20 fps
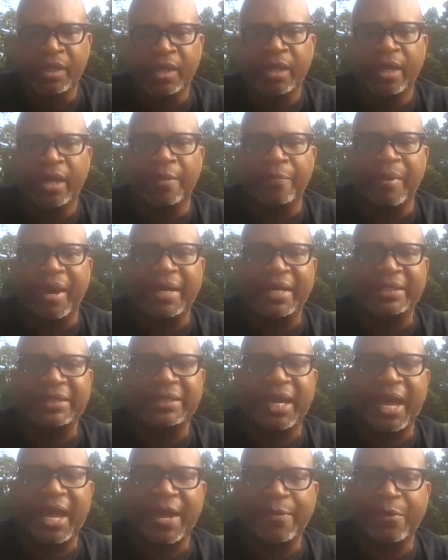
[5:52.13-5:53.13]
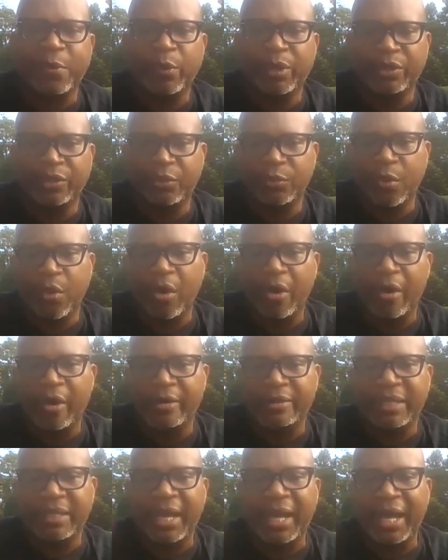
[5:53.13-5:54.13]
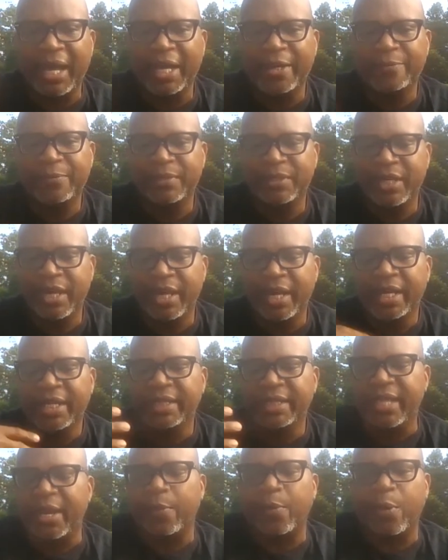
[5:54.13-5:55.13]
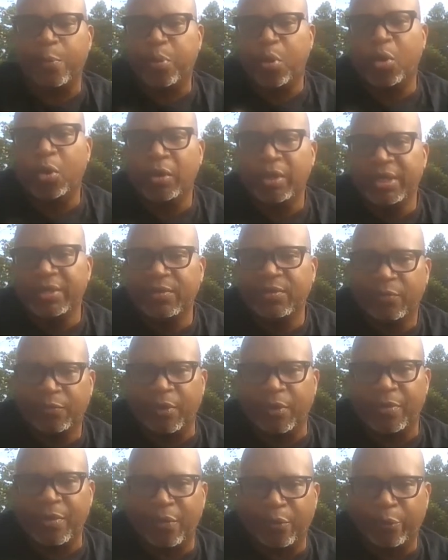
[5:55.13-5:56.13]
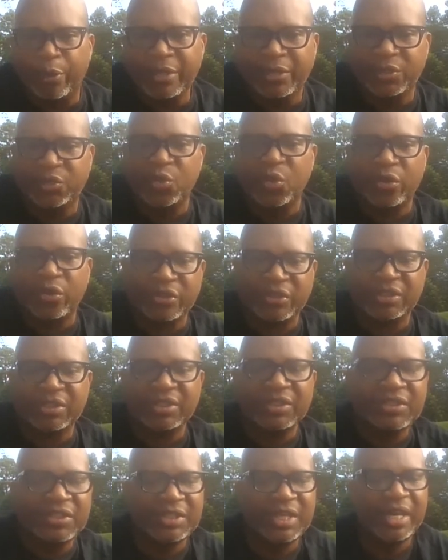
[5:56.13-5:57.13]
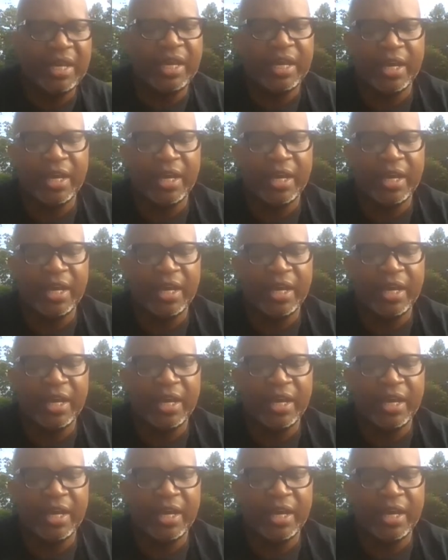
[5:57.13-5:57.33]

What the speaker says: And by the time it went through hard times, they were pulling from the resources.